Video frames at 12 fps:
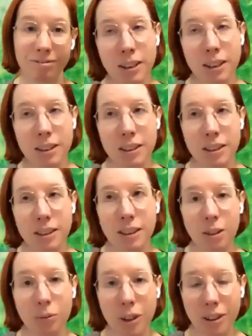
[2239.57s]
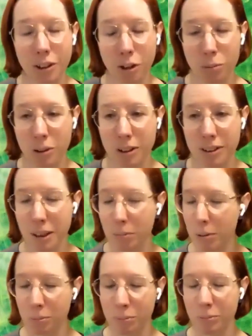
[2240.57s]
because Cuba has
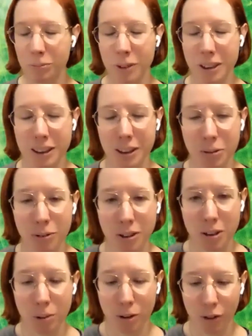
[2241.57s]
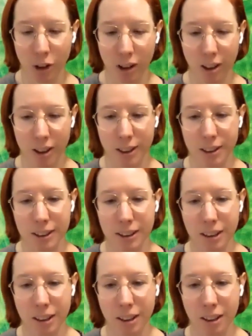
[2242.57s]
come up recently with a number of our
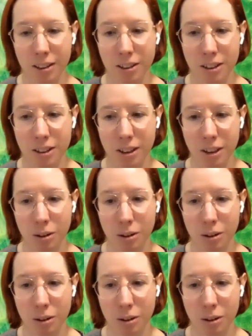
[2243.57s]
clients, and